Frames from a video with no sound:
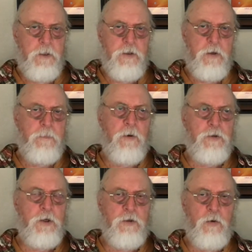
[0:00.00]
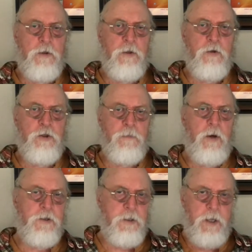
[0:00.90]
Is there a persecutory delusion
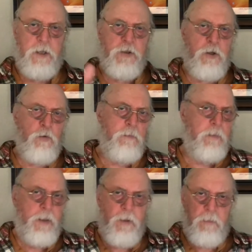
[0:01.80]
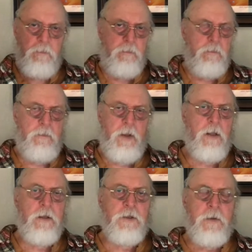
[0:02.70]
present? Yes, no, maybe.
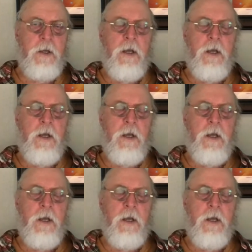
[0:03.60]
Tell us.